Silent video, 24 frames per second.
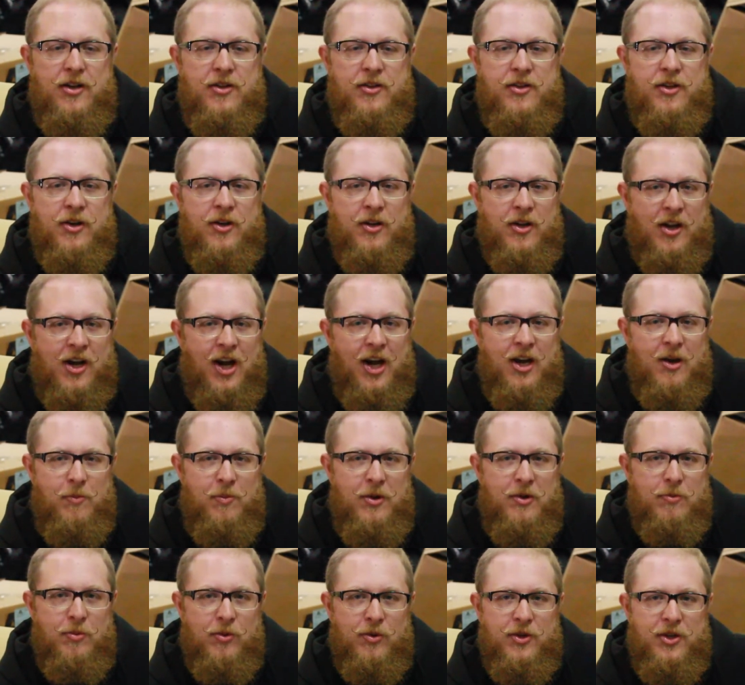they're the kind of
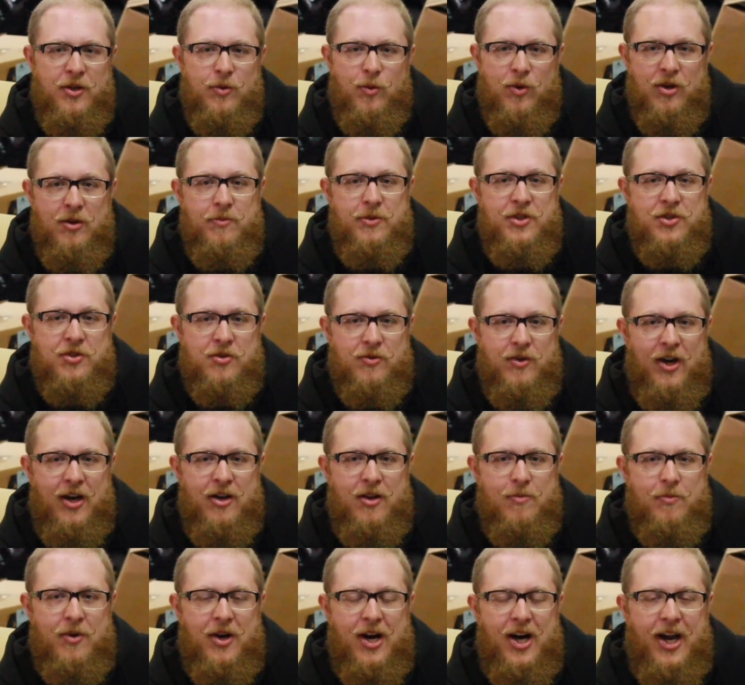people you want to be
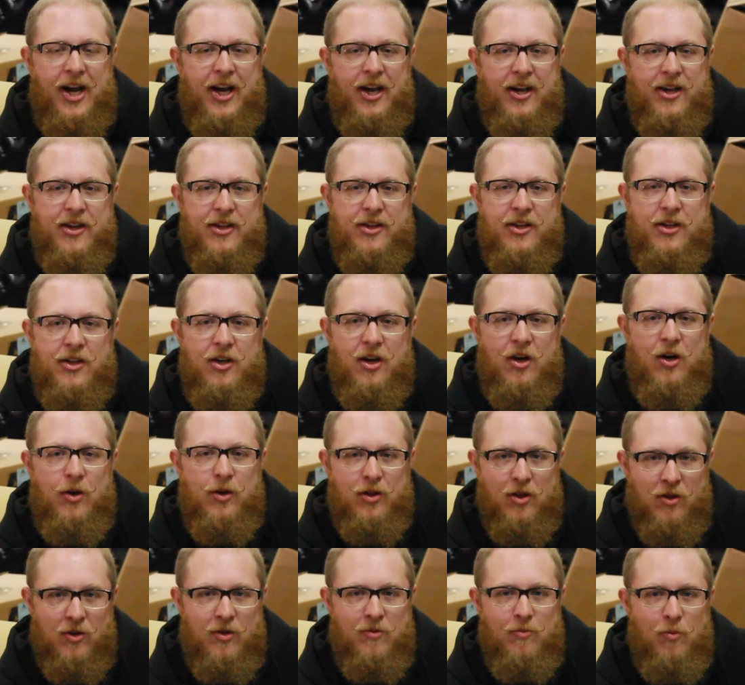surrounded by, you know,
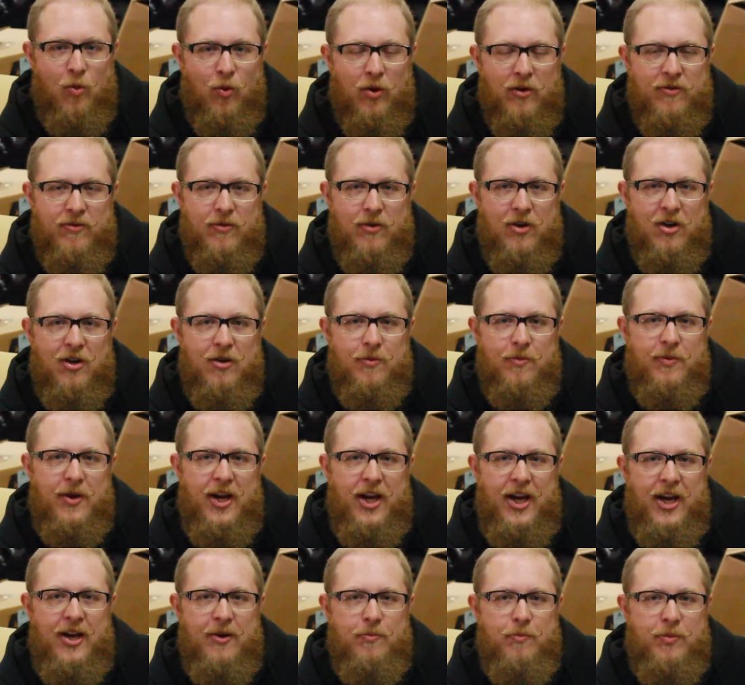and learn more from
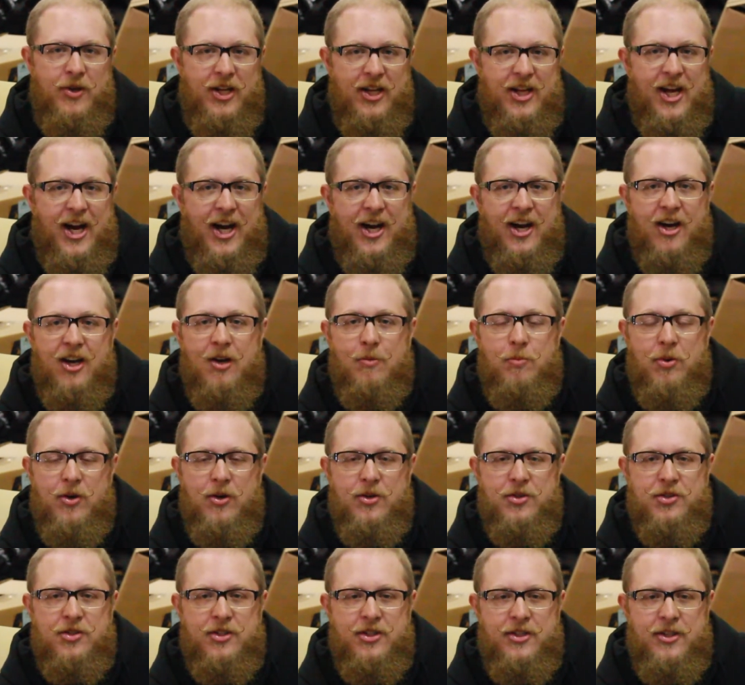and be that kind of
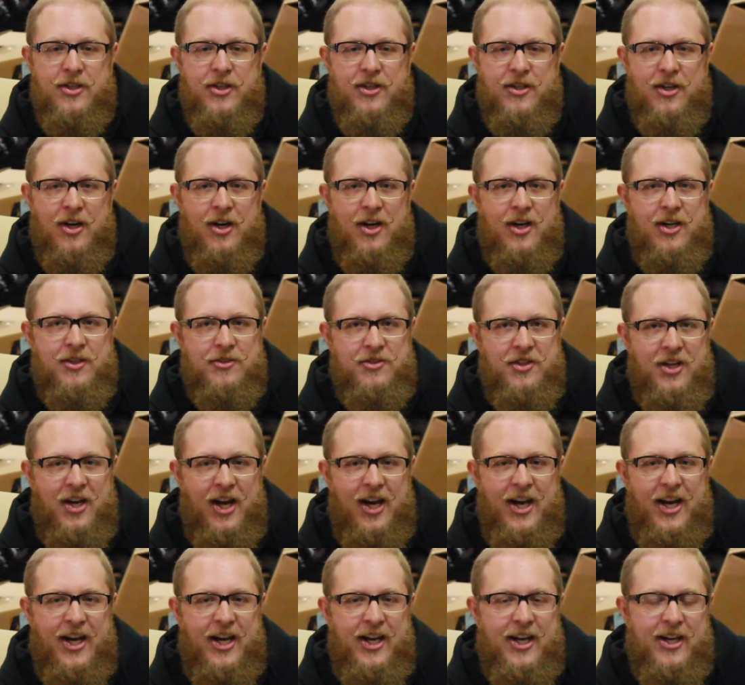person.
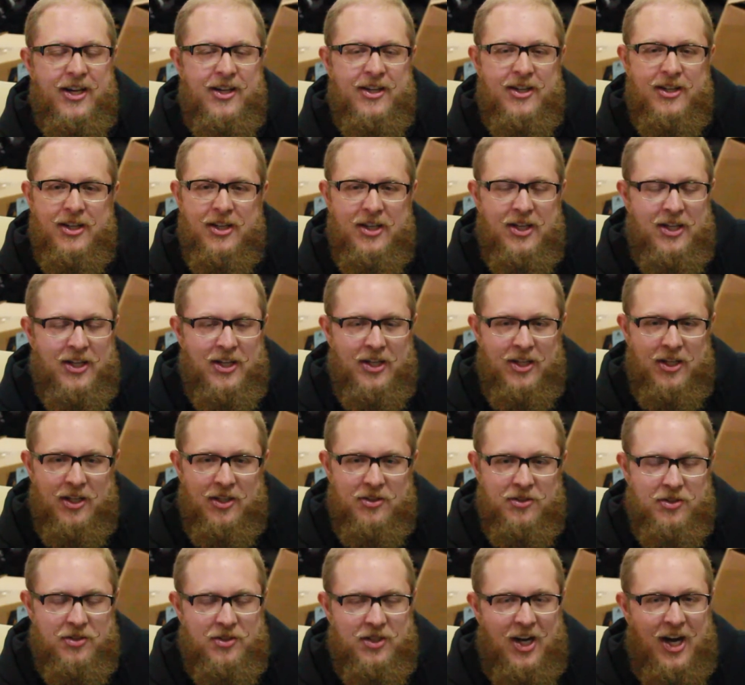Today,
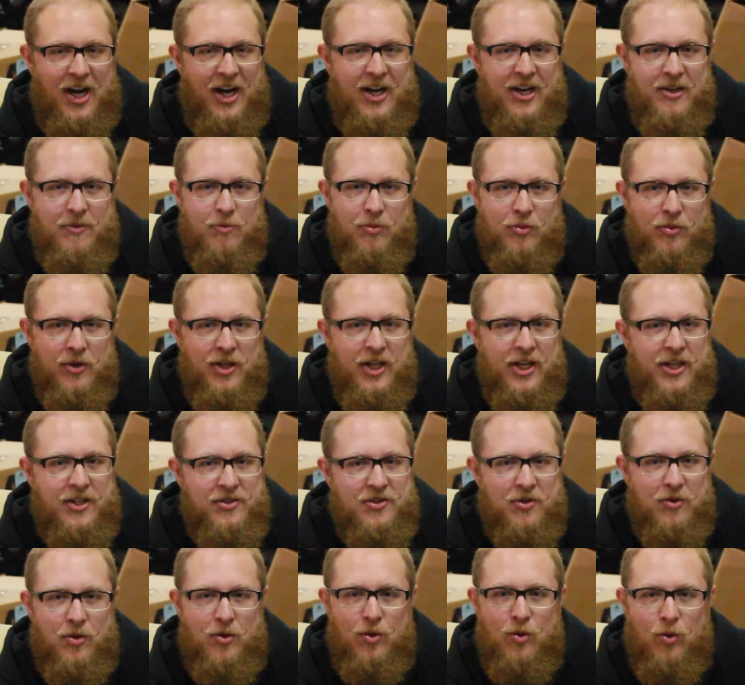society
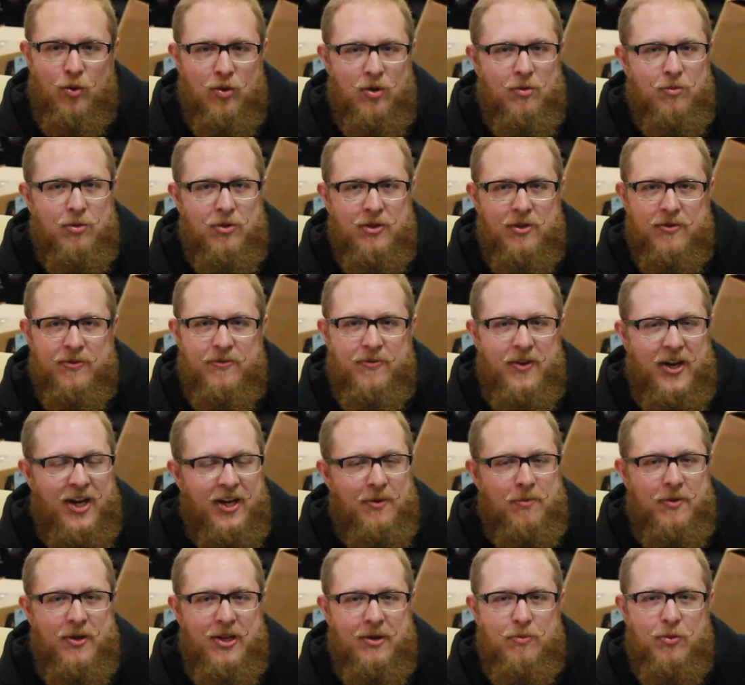breeds horrible
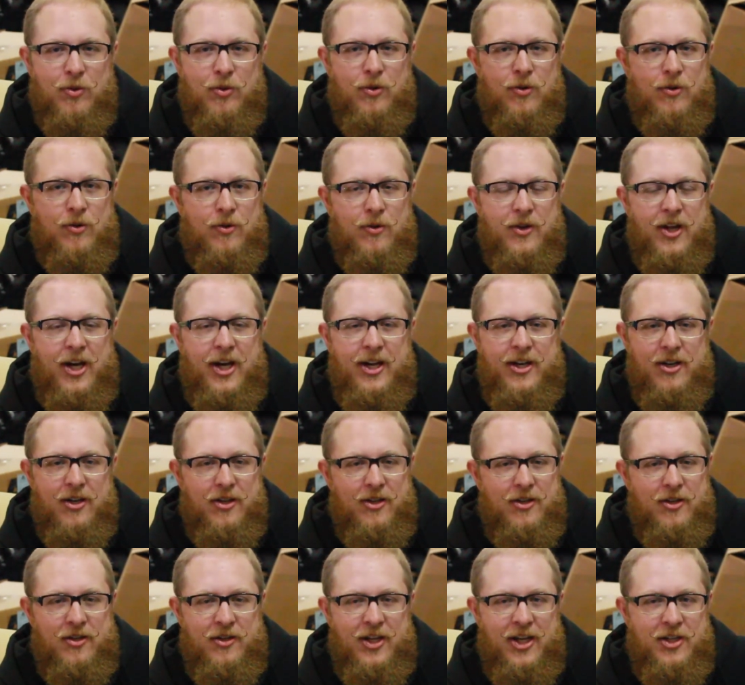fake people
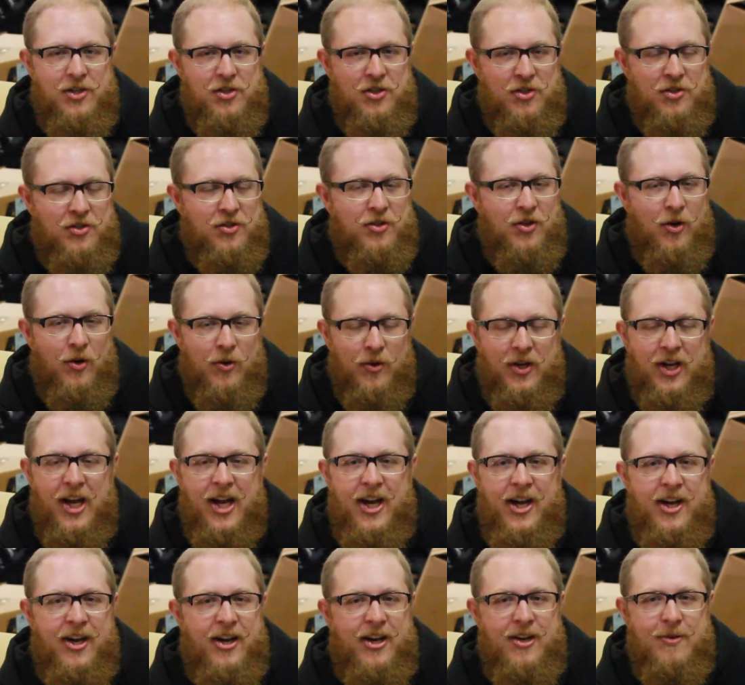that just don't
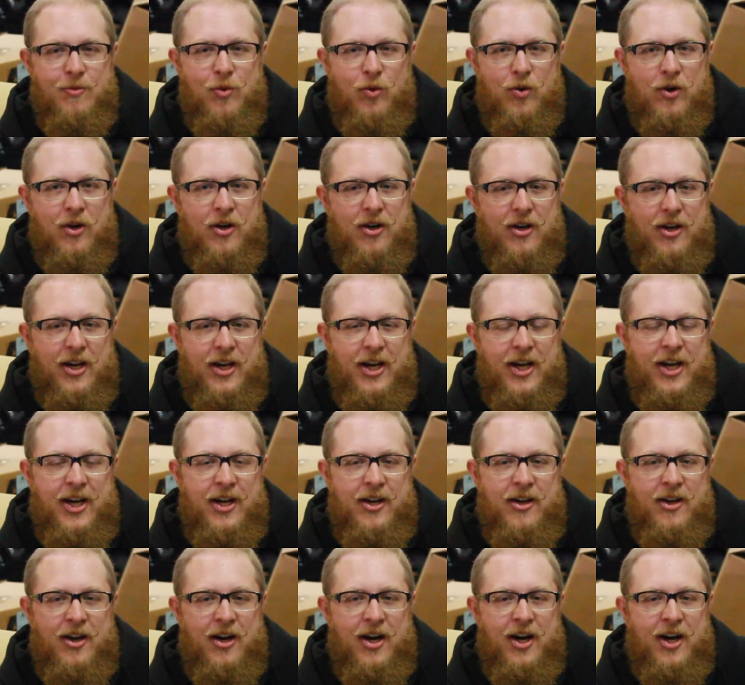get it anymore.
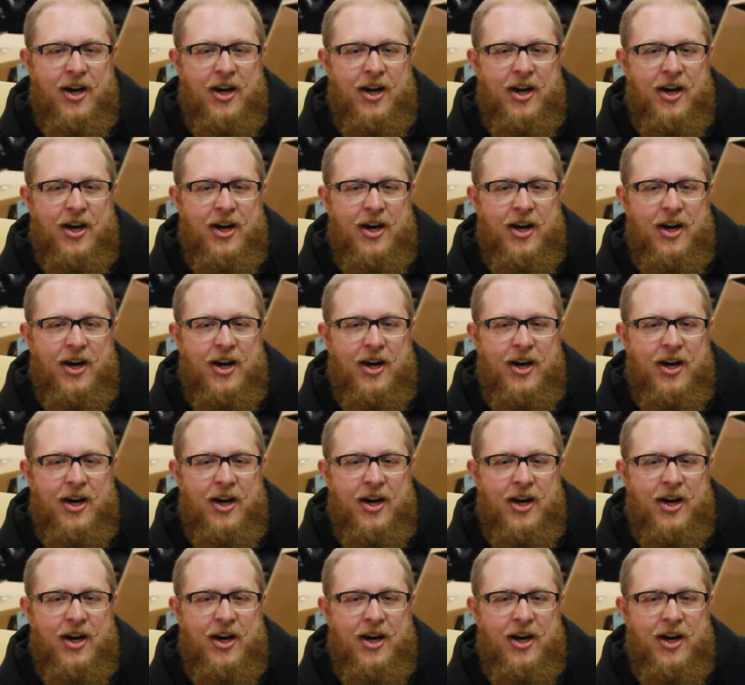And